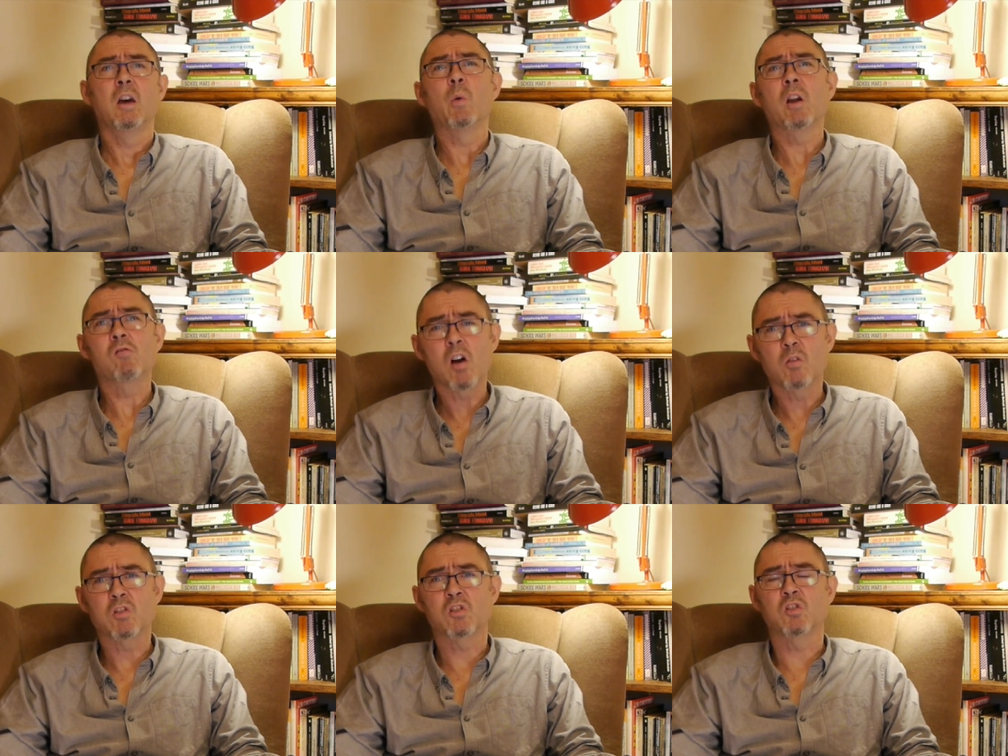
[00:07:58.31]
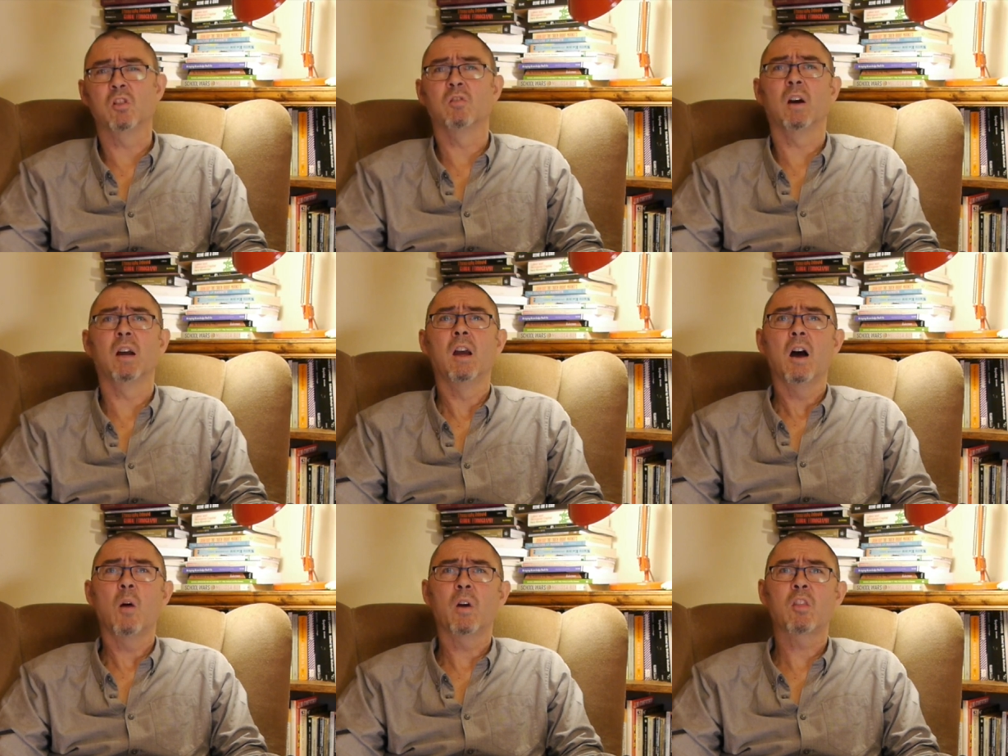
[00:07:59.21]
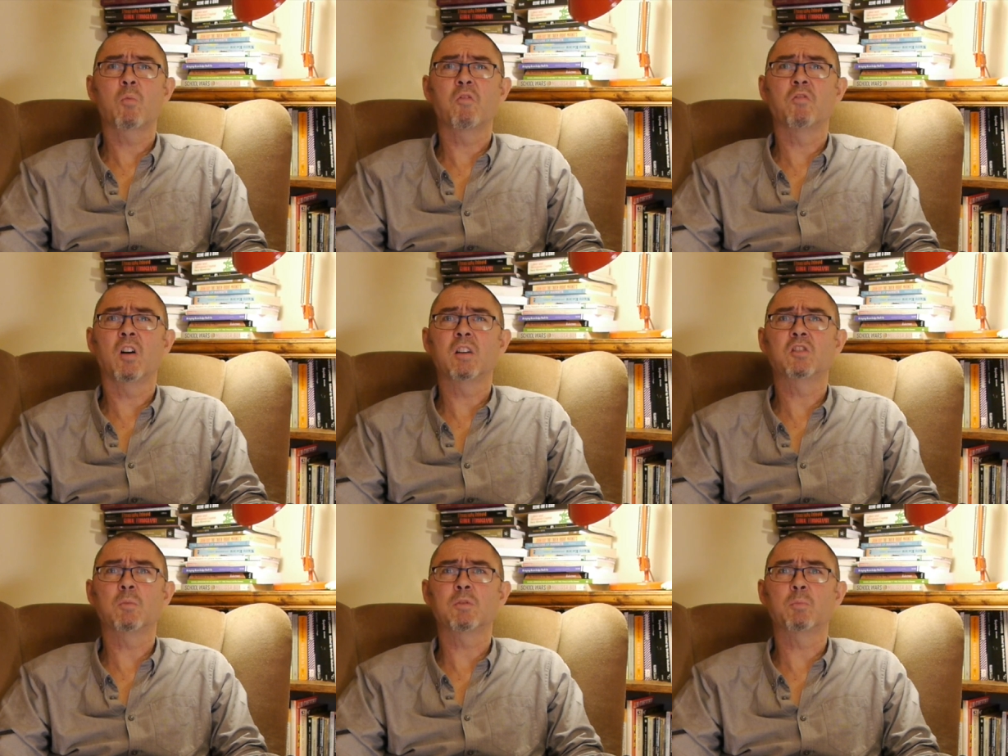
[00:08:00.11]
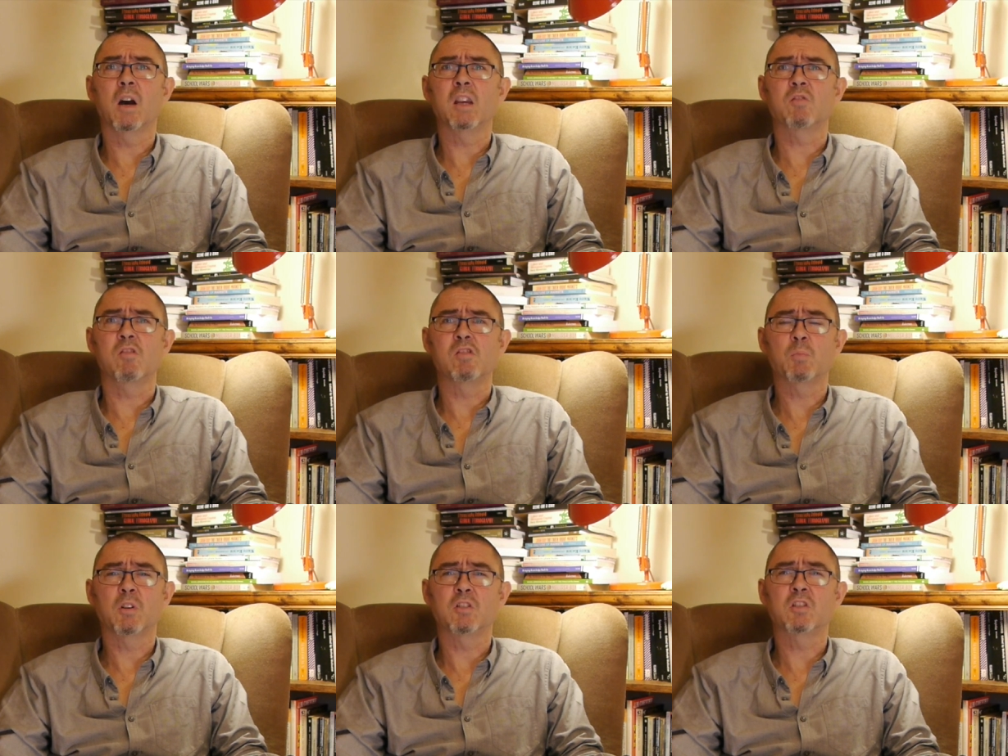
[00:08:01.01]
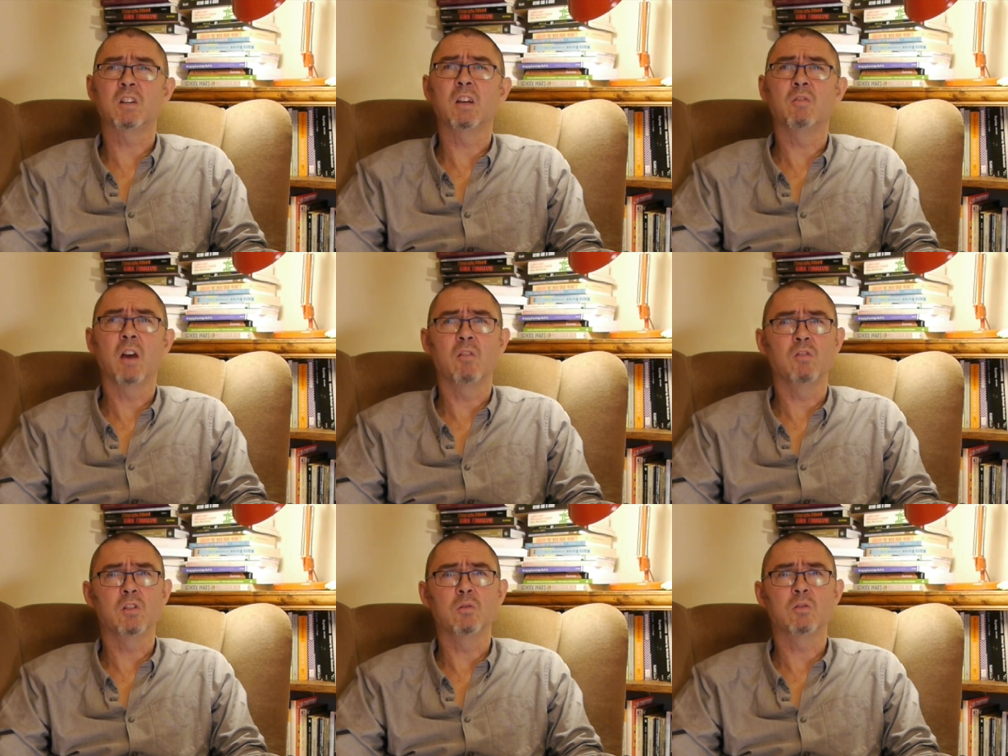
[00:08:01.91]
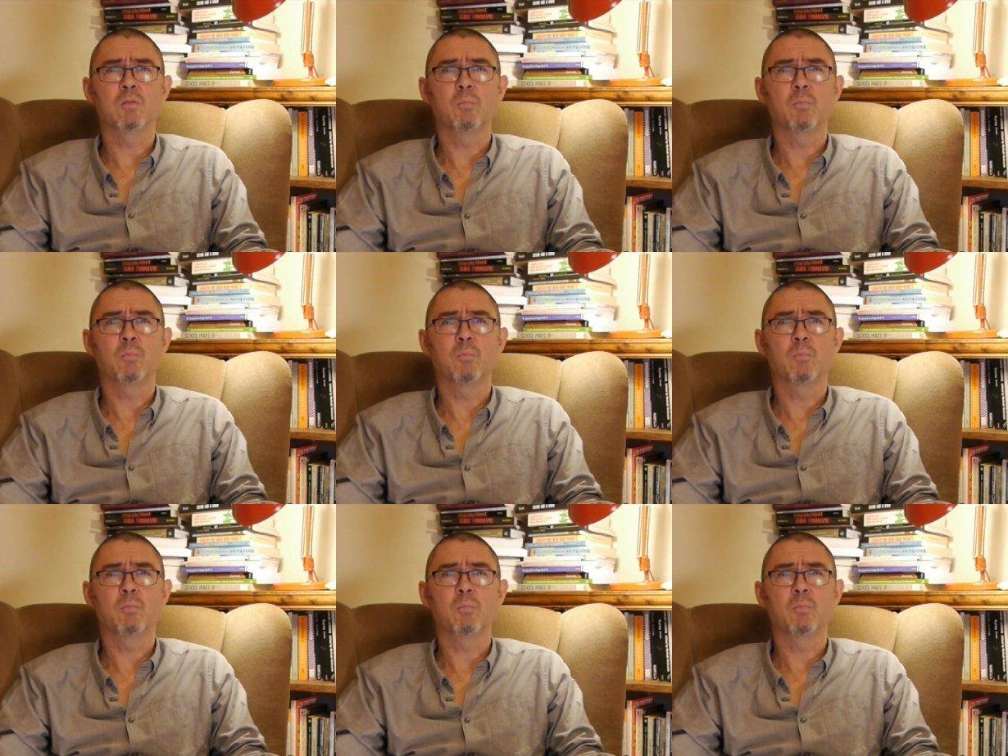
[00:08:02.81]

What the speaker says: When I wrote the survey, I wanted to provide some space for respondents to give their views.